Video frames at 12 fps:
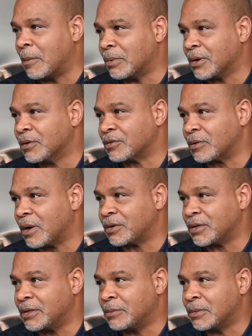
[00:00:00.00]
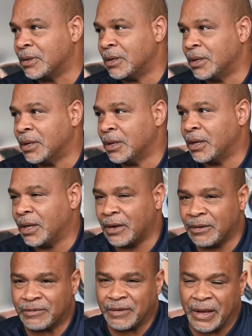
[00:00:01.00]
players on our team.
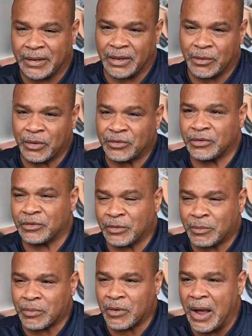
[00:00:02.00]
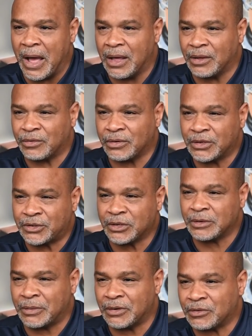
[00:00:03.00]
And the fact that it wasn't a surprise, and it
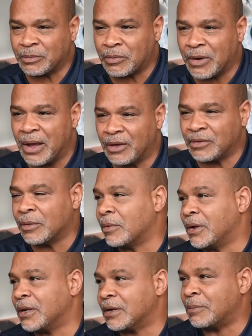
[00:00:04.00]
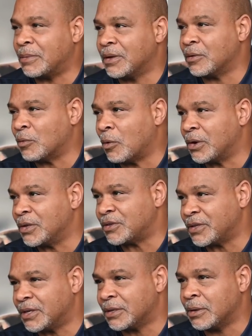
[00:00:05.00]
shouldn't have been a surprise, that we ended up being
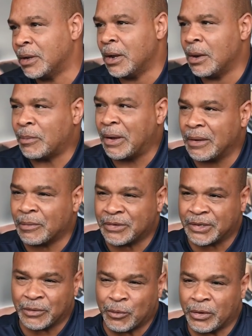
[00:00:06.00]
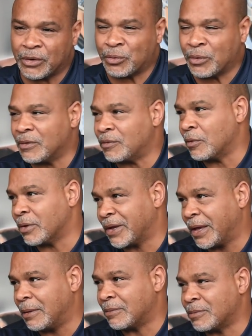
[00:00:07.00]
1-10. Probably could have won 3 or 4
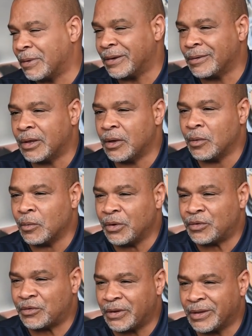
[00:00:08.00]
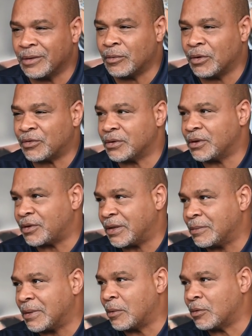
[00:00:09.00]
games, but we still wasn't a
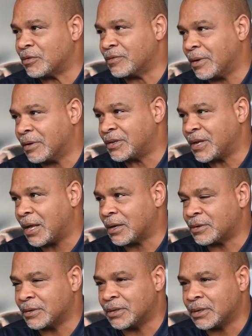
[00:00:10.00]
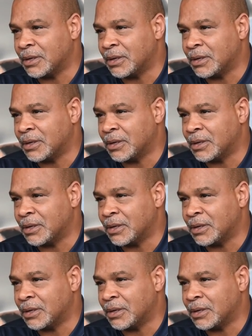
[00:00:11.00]
team that was very talented.